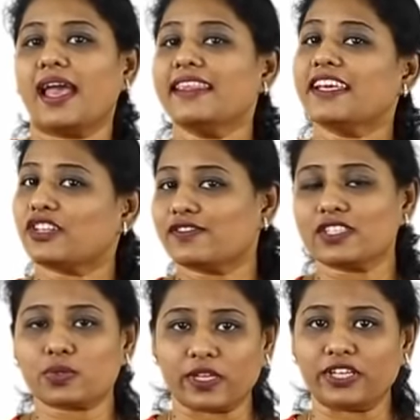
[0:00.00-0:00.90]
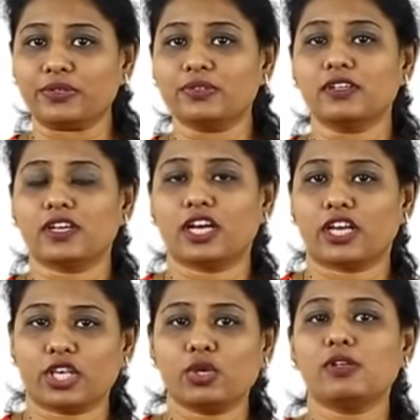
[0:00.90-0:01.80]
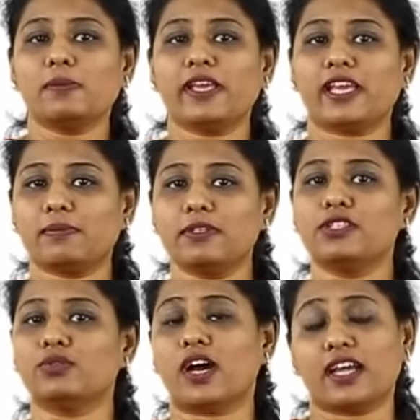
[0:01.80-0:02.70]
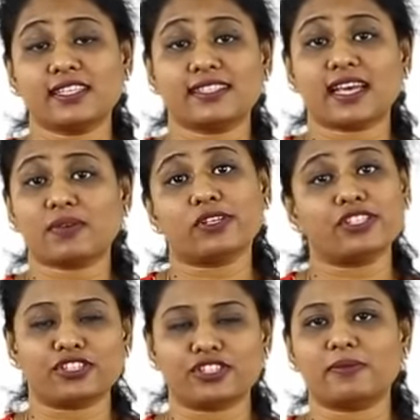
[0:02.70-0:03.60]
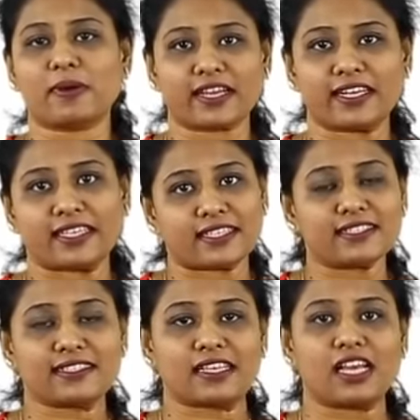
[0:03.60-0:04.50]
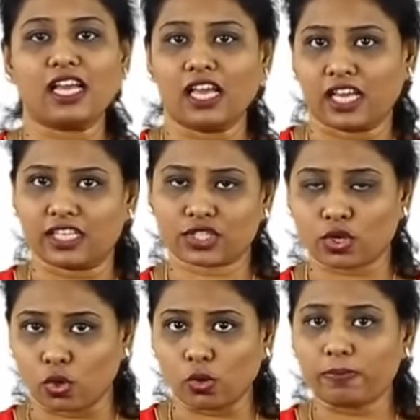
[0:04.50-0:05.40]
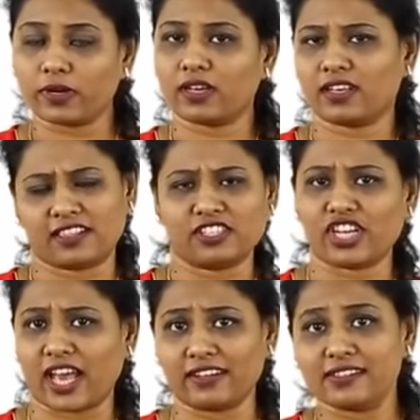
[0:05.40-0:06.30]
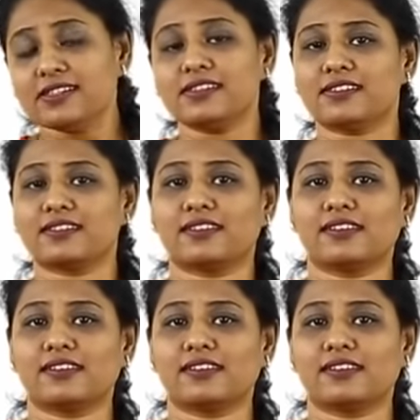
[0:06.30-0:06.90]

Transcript: At the end of this video, you will be able to understand what digital marketing is, its scope, the channels,